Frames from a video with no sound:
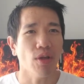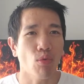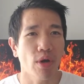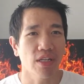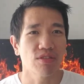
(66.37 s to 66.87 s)
I
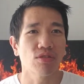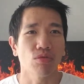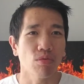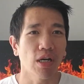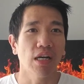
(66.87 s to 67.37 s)
wanted
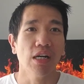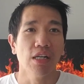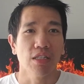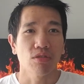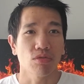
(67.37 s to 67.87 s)
to uh,
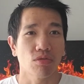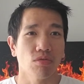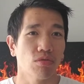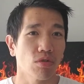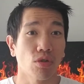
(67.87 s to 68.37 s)
to,
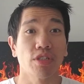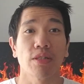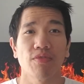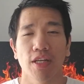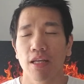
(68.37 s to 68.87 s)
to to learn
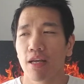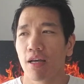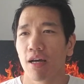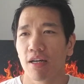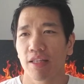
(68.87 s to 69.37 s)
something
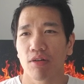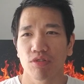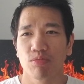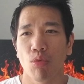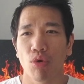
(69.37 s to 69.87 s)
uh, that
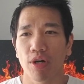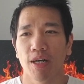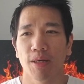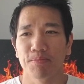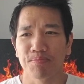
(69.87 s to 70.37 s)
was more
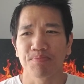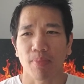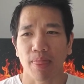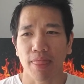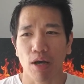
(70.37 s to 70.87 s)
um,
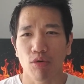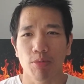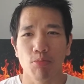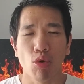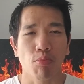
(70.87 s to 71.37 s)
that would
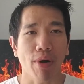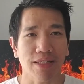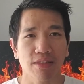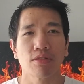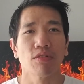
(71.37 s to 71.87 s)
be more
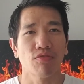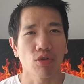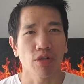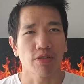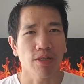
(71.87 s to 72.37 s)
practical
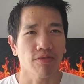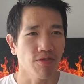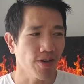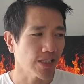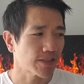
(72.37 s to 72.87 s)
for
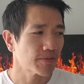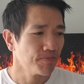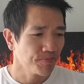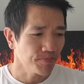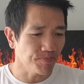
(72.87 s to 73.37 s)
self-defense.
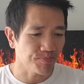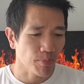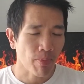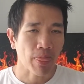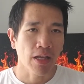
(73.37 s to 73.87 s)

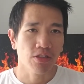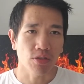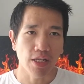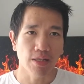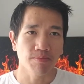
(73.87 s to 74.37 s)

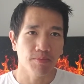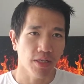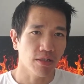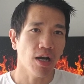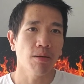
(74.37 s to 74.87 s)
So then
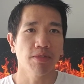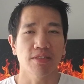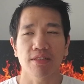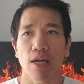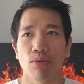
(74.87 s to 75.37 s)
in the comments,
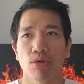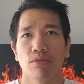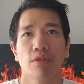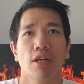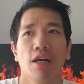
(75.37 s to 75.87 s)
this guy
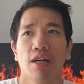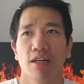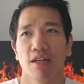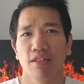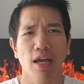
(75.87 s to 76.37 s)
wrote,
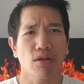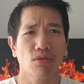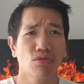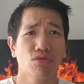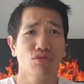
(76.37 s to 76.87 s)
uh, "Yeah,
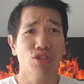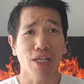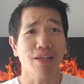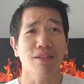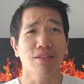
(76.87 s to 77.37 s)
go do
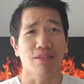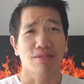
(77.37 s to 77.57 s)
J K D."